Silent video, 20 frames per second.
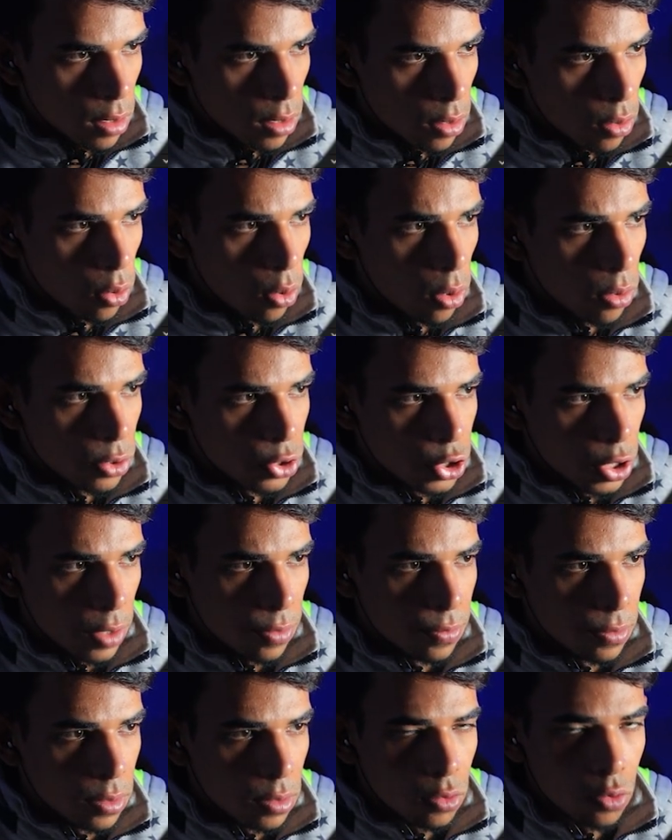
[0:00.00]
Hold
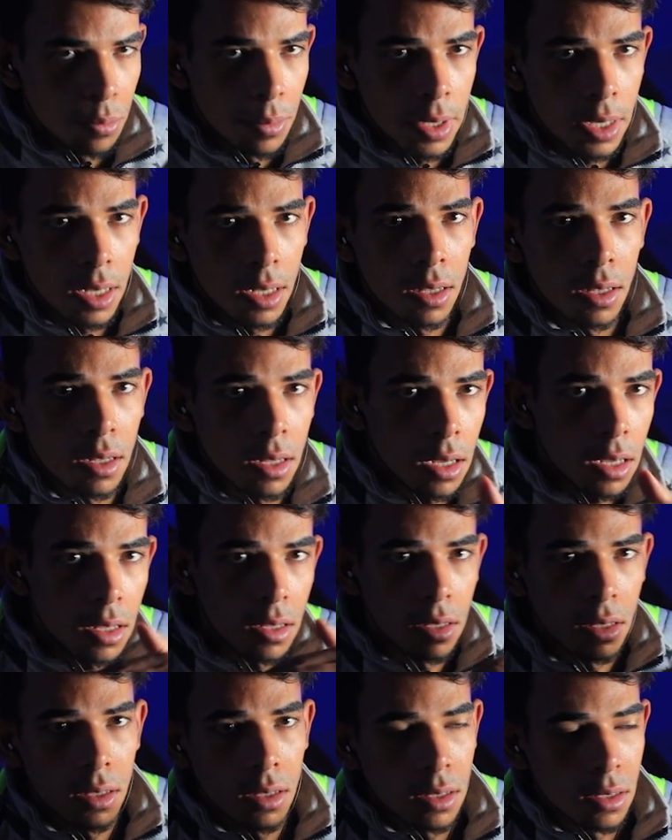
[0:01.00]
shift to make it like
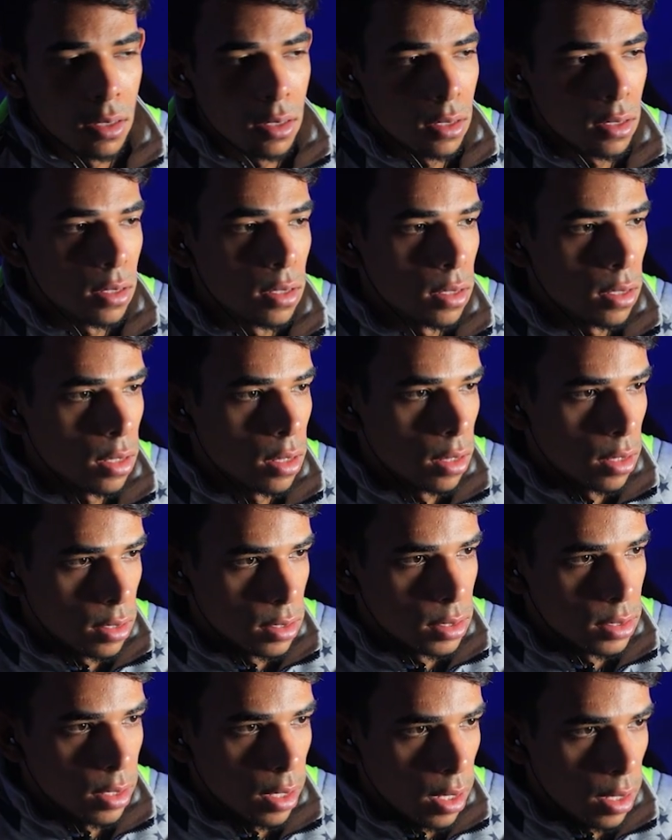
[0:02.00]
in the
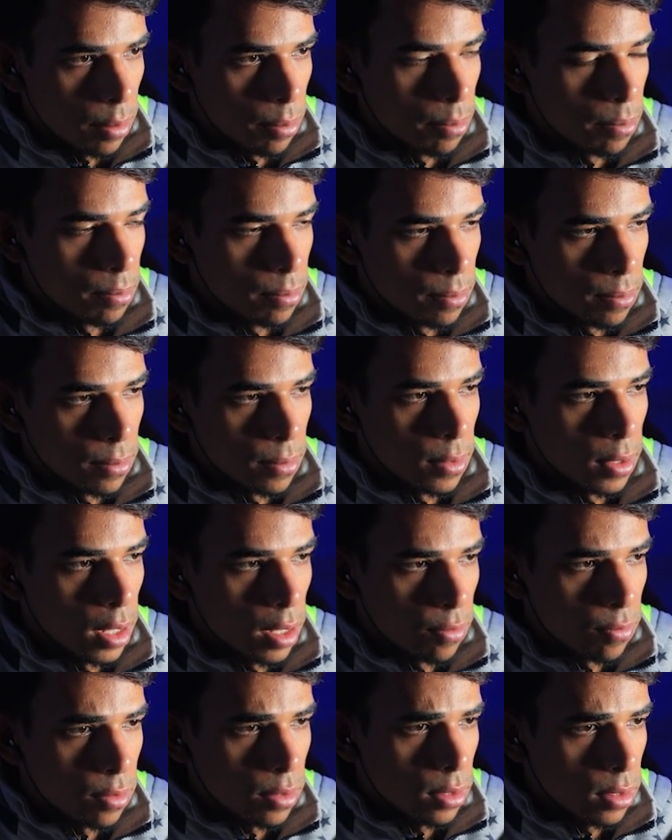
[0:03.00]
same
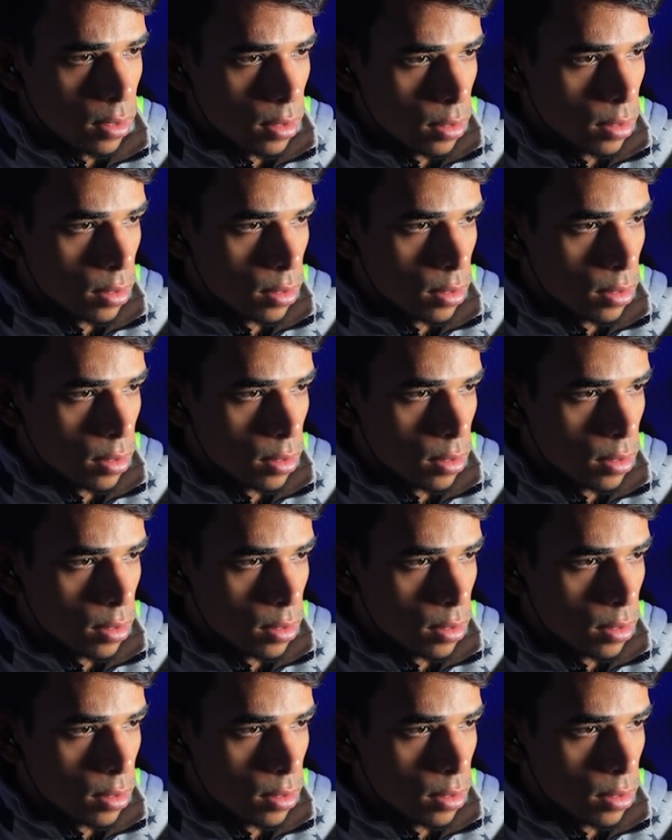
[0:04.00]
level.